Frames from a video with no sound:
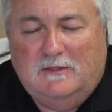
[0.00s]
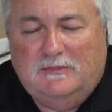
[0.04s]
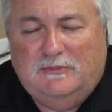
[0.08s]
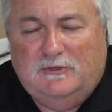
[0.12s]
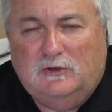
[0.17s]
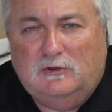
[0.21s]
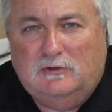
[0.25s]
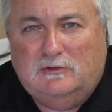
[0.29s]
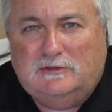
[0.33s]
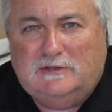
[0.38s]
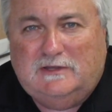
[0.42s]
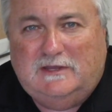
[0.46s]

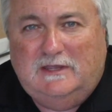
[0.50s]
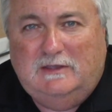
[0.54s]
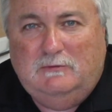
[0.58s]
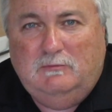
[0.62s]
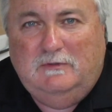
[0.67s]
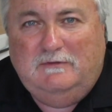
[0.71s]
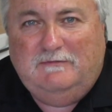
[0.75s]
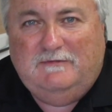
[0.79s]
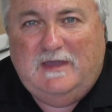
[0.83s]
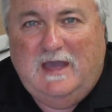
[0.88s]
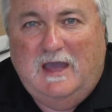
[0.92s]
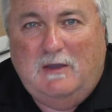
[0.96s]
Thursday,
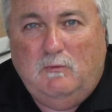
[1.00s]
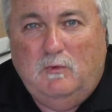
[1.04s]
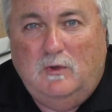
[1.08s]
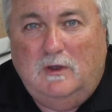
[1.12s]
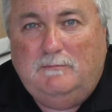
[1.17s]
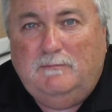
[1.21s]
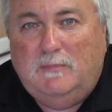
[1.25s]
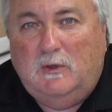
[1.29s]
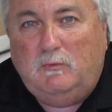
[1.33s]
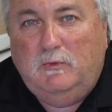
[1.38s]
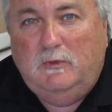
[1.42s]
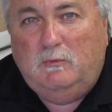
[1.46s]
we've got
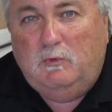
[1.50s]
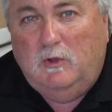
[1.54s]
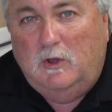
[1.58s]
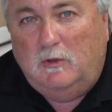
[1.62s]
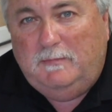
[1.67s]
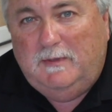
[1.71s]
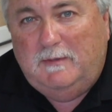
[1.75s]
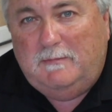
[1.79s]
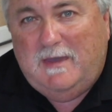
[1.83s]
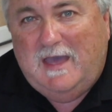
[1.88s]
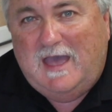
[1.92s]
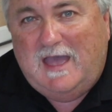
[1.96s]
one. But we will
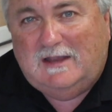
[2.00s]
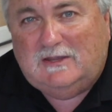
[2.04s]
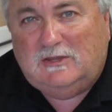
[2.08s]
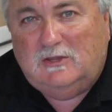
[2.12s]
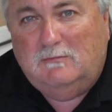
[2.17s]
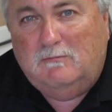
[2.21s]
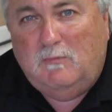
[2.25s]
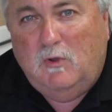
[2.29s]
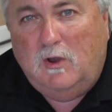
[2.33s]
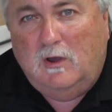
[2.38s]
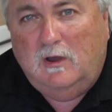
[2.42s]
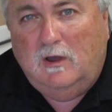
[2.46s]
be back
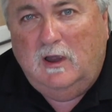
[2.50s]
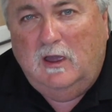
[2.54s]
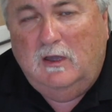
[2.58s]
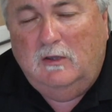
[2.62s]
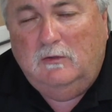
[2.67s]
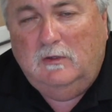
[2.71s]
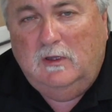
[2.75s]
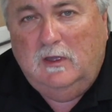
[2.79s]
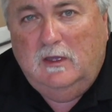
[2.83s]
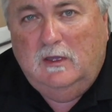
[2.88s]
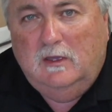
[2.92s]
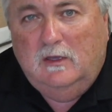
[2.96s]

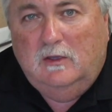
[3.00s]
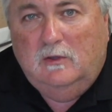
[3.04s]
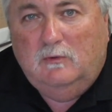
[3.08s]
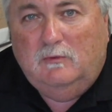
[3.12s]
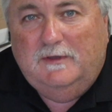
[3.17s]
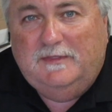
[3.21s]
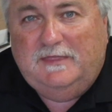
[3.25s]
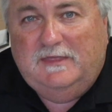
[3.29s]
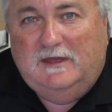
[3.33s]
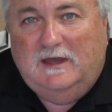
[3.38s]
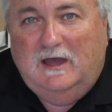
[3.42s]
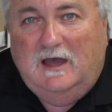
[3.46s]
tomorrow
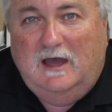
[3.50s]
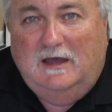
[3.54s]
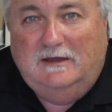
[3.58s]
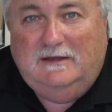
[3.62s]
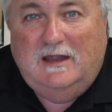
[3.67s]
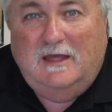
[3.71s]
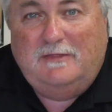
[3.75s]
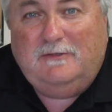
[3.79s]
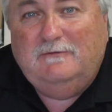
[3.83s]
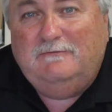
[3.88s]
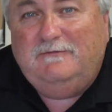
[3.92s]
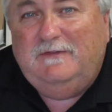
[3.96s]
with
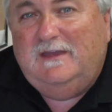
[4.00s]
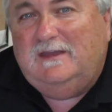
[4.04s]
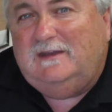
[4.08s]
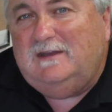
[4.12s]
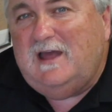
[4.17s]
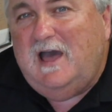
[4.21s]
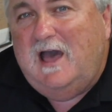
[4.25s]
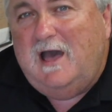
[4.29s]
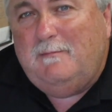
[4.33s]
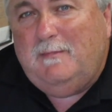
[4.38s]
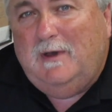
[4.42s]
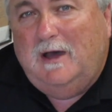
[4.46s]
another
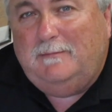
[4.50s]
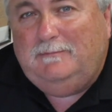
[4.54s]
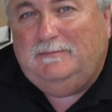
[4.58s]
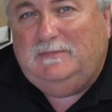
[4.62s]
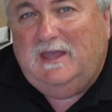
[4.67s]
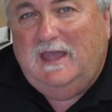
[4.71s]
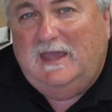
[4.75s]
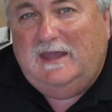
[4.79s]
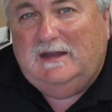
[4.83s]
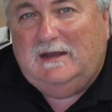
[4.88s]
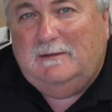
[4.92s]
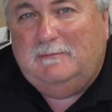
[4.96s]
Vietnam
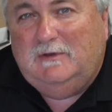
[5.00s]
update.